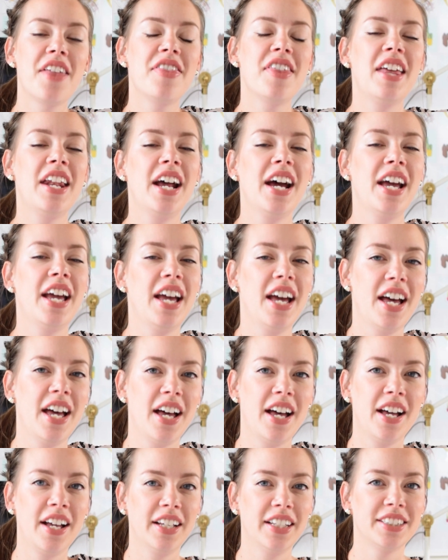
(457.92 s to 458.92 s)
that I
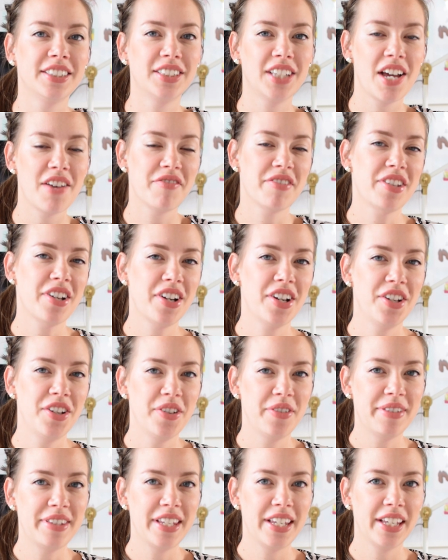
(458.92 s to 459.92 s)
have started
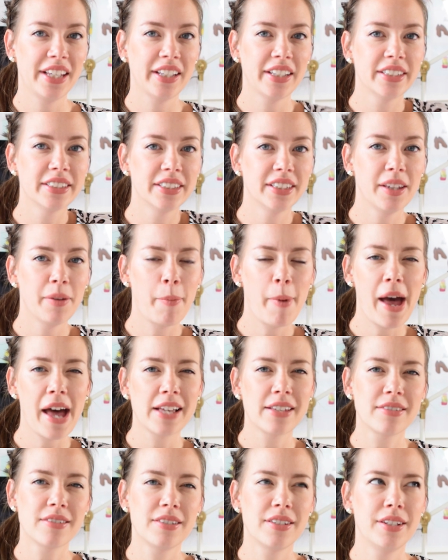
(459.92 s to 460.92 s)
using the
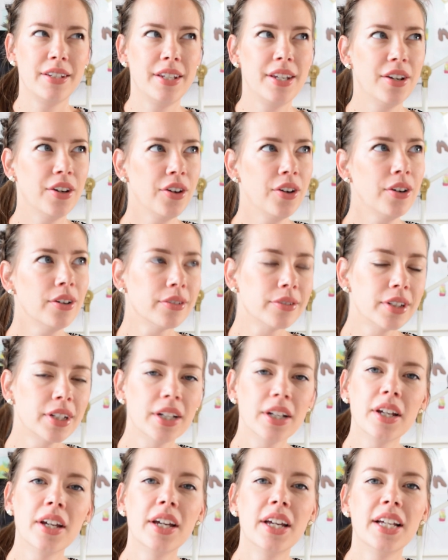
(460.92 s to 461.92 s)
past year
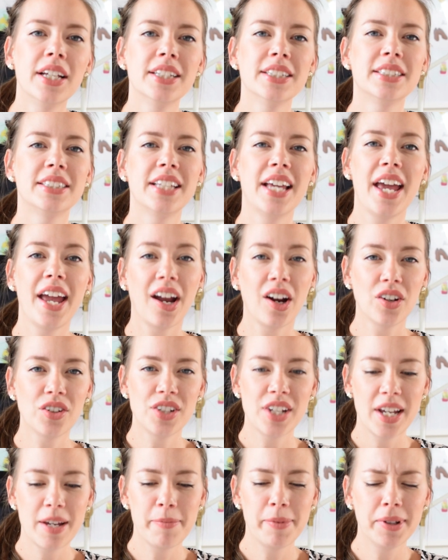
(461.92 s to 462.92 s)
is
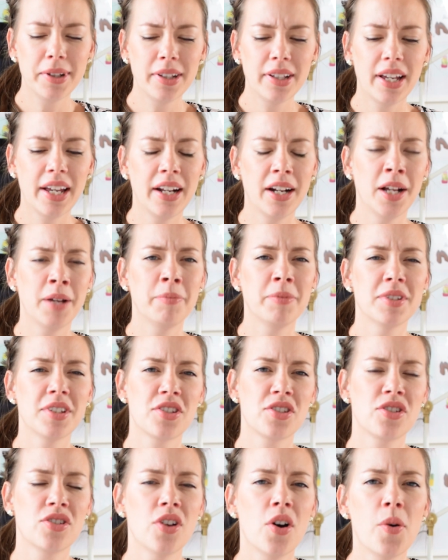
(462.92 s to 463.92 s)
Airtable, and I'm
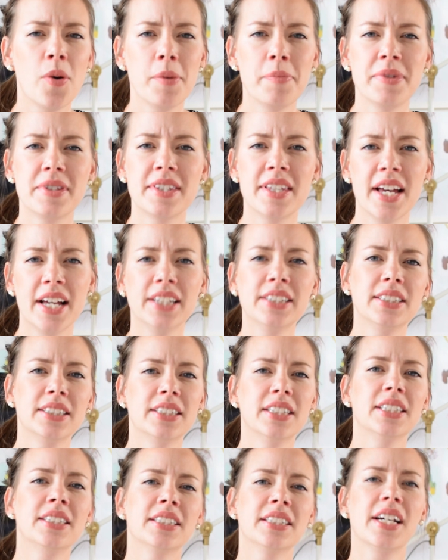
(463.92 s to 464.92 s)
so obsessed.
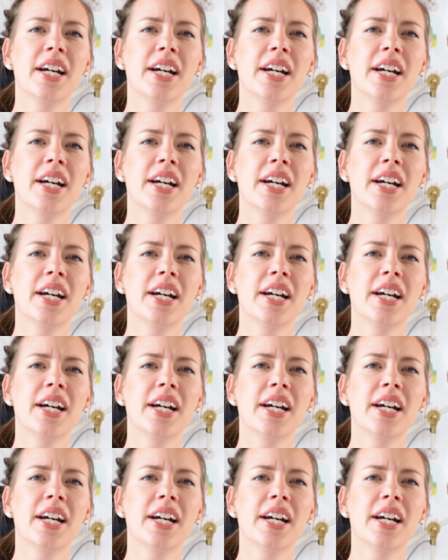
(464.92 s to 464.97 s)
It's